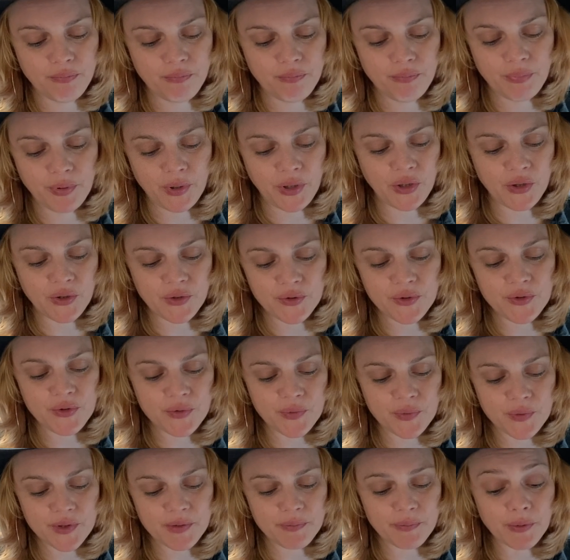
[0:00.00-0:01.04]
But yours
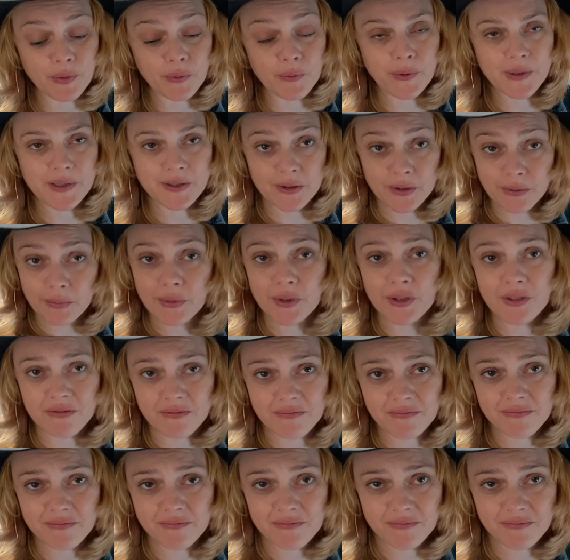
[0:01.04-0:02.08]
was bewilderment.
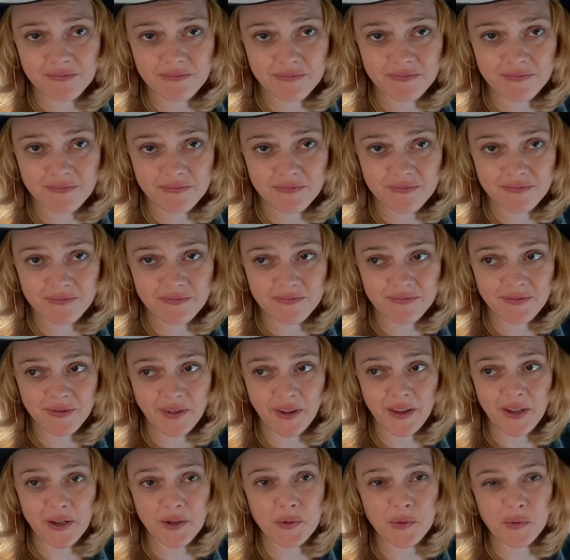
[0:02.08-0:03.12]

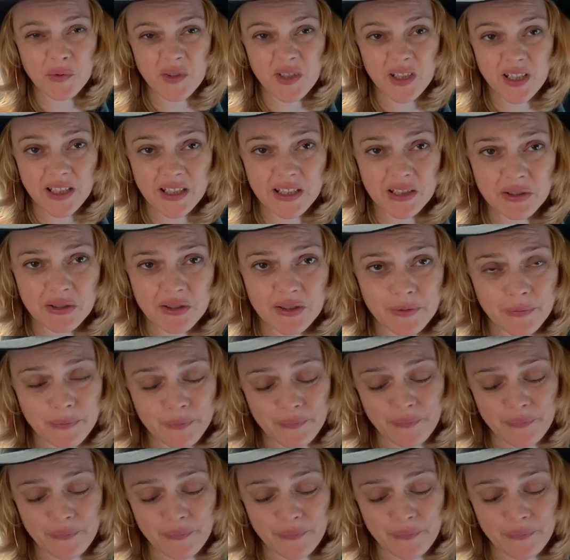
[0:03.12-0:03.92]
Theirs was guilt.